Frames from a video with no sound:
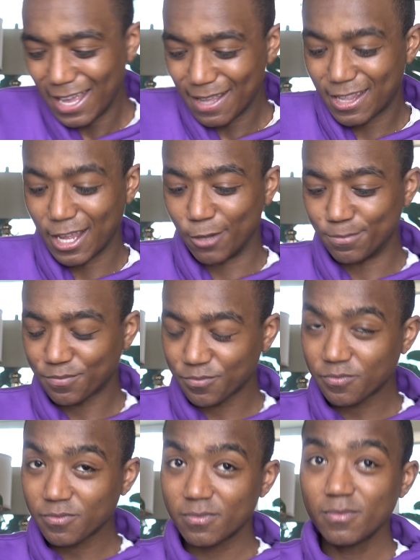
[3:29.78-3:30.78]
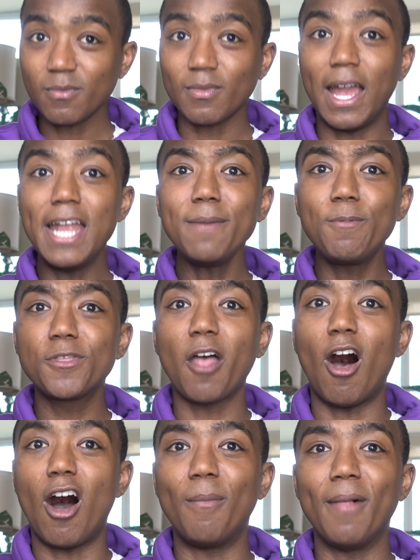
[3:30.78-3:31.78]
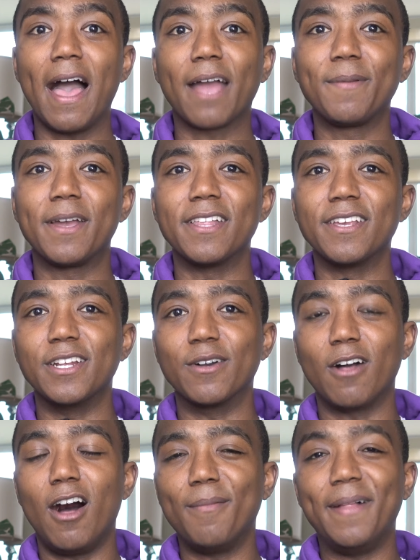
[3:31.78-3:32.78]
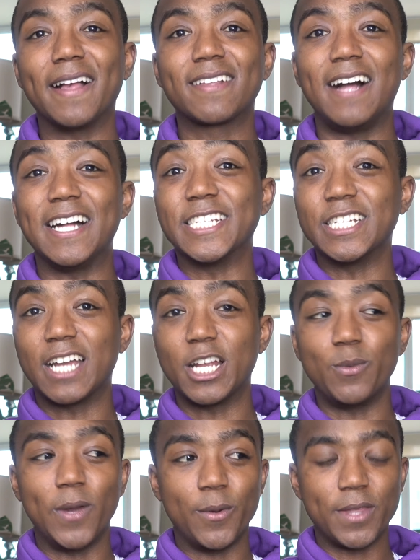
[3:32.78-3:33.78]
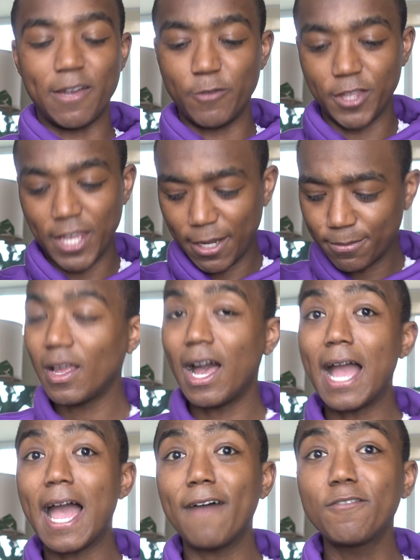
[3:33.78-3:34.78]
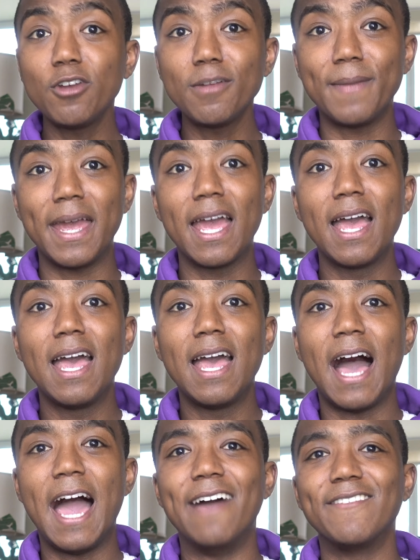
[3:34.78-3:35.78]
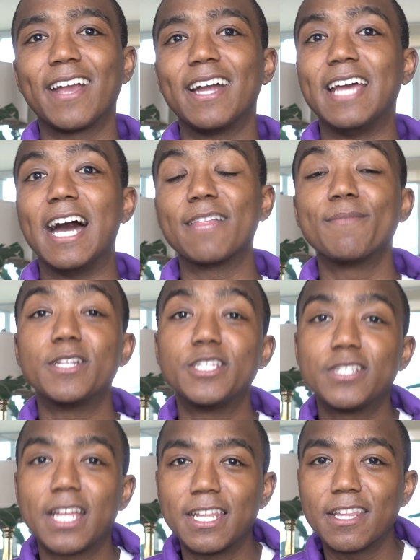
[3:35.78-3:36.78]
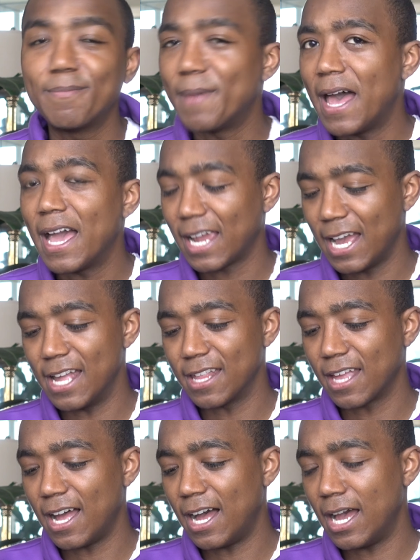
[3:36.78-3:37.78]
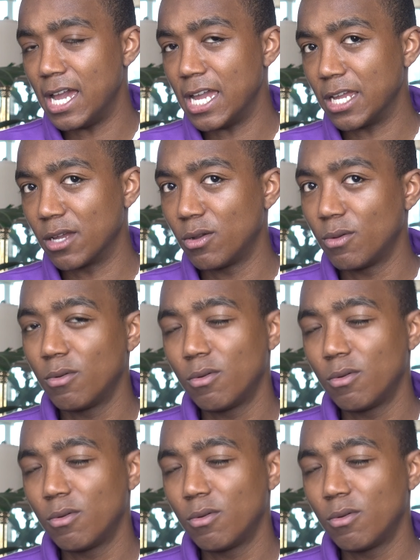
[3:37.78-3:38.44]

So I ended up with the all black because, you know, all black class, you can kind of wear with everything. I have to admit, I haven't gotten as much use out of this bag as I